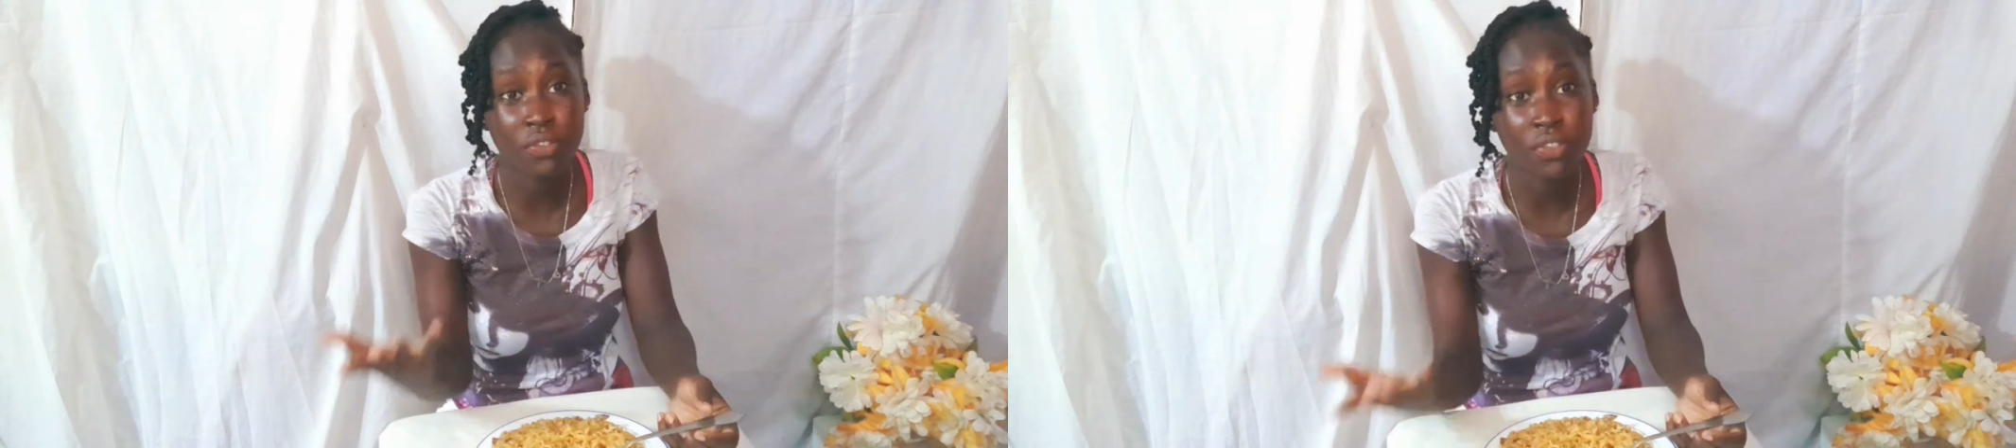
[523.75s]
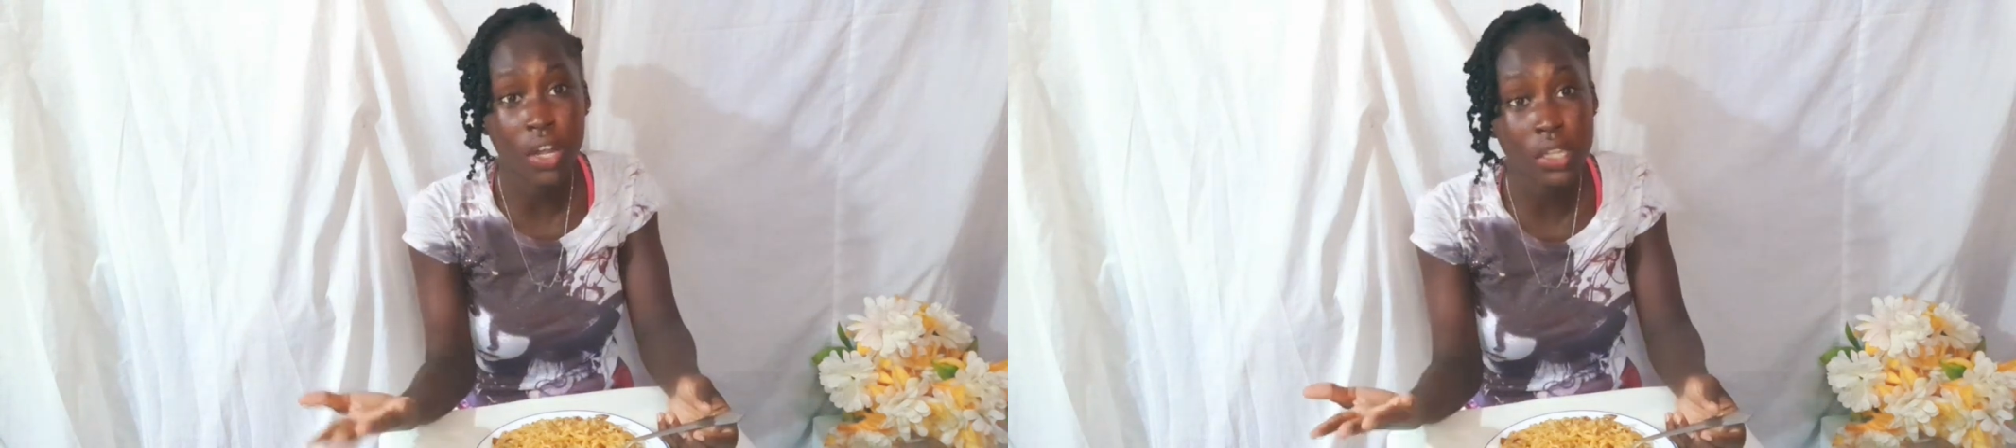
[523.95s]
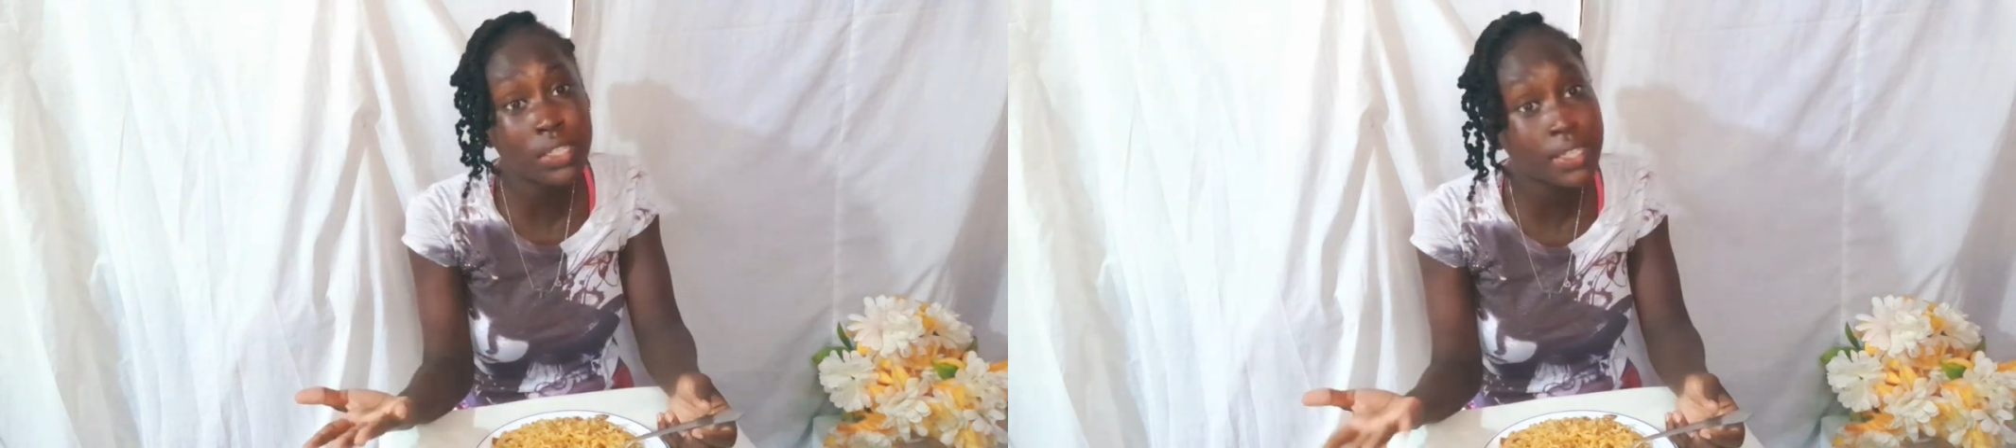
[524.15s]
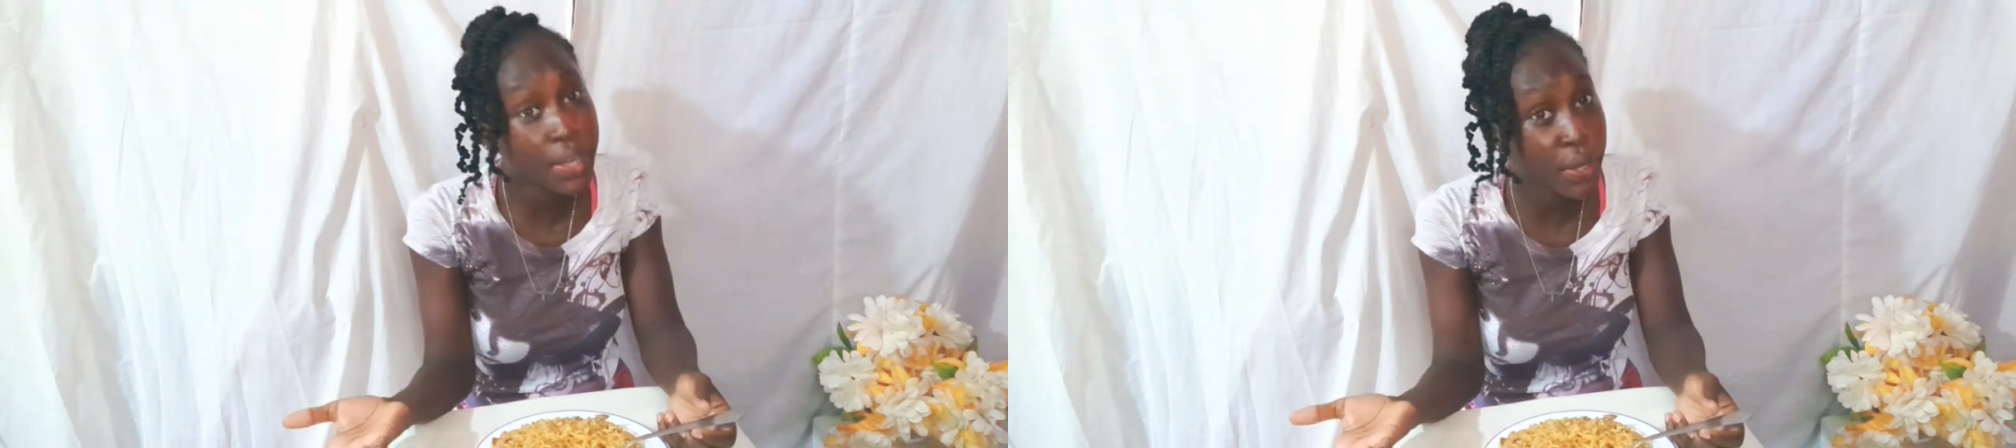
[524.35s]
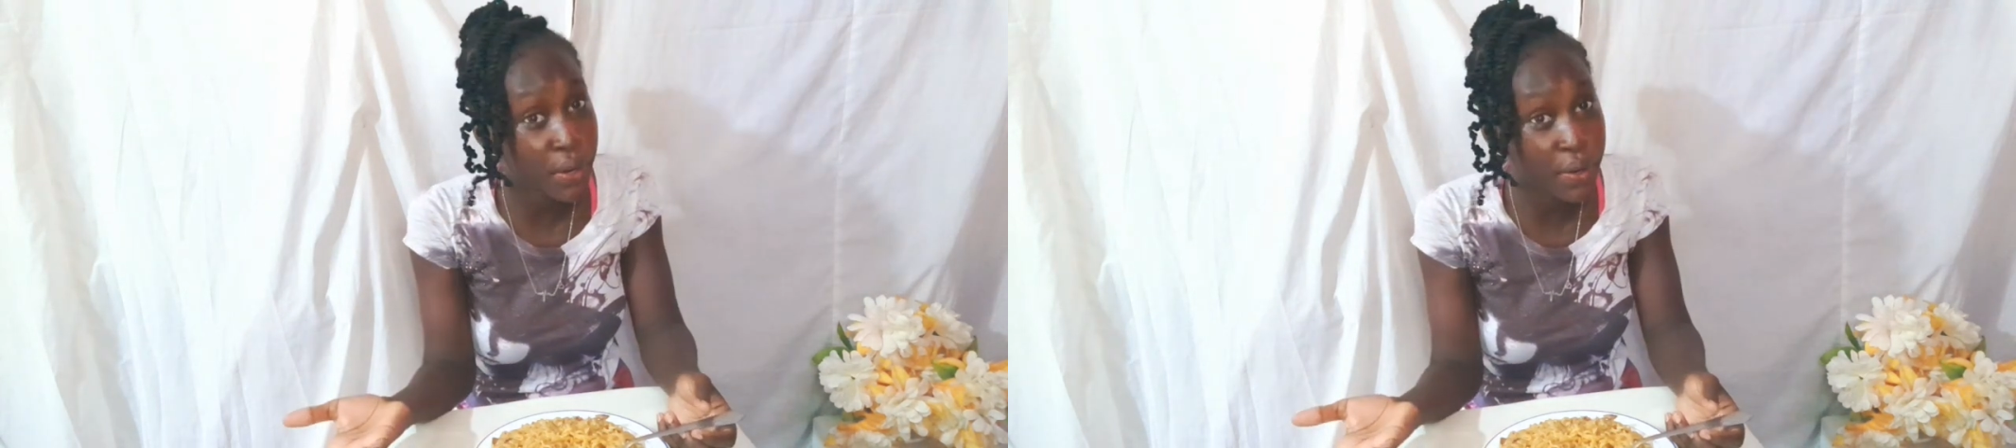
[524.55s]

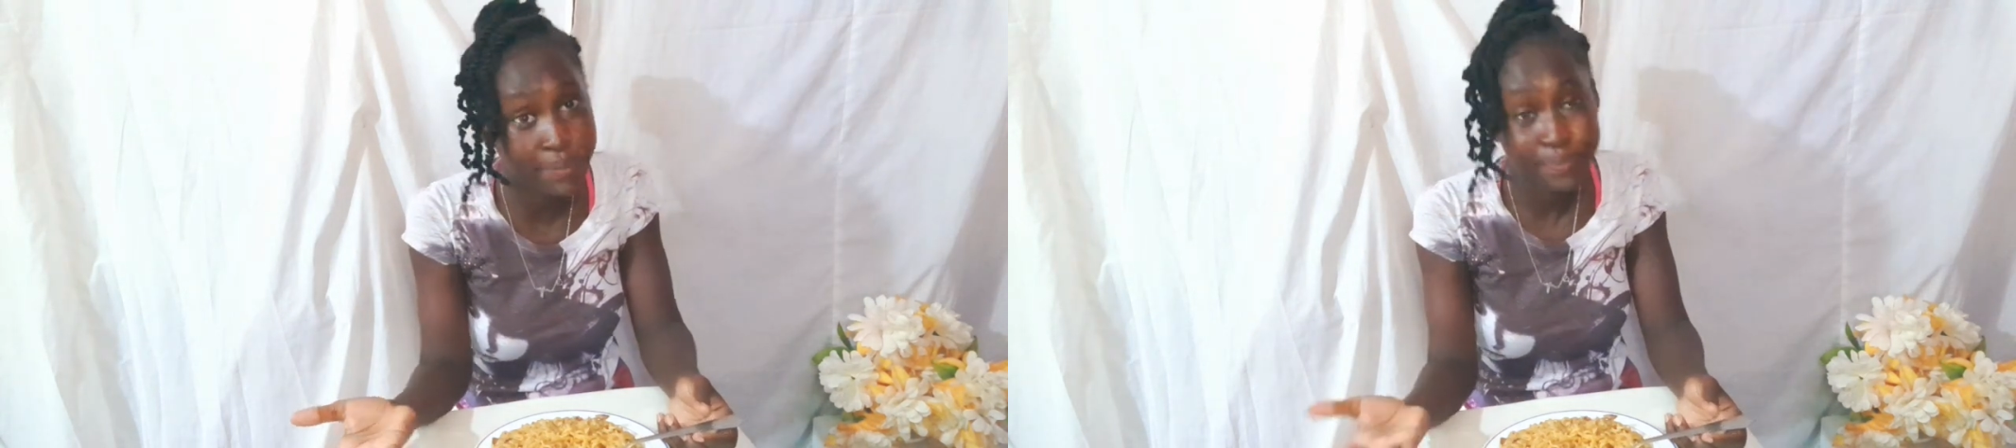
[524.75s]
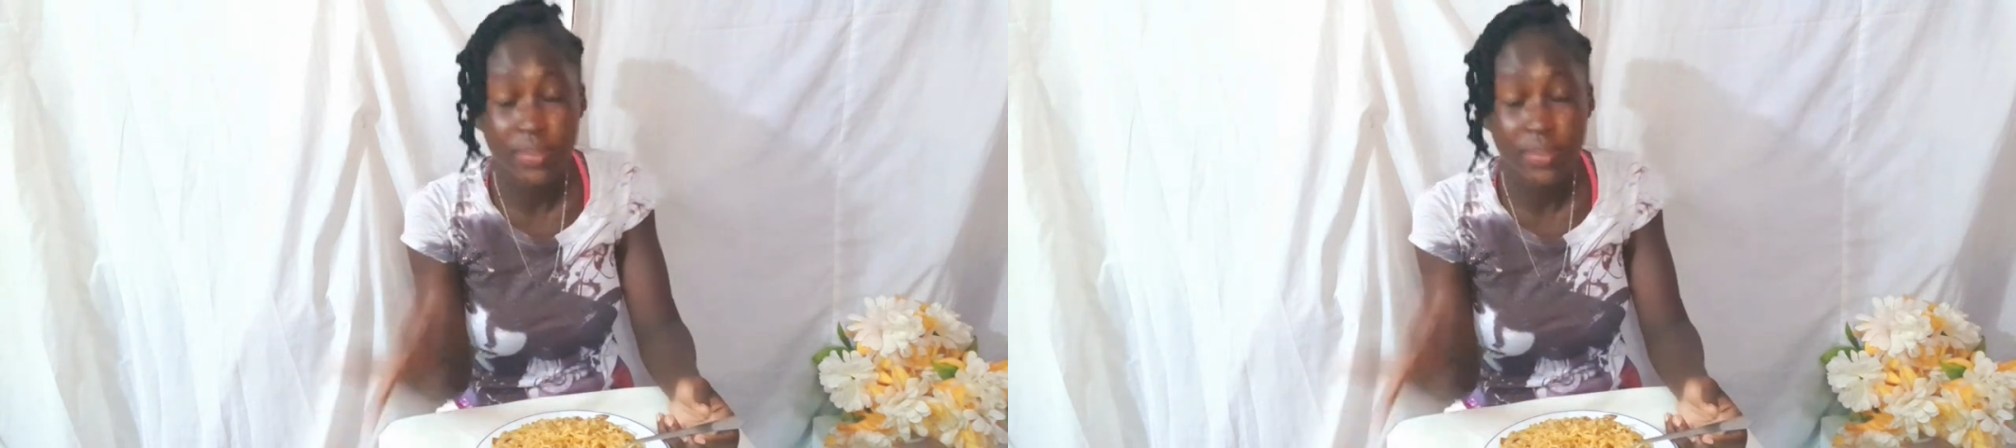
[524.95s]
volunteer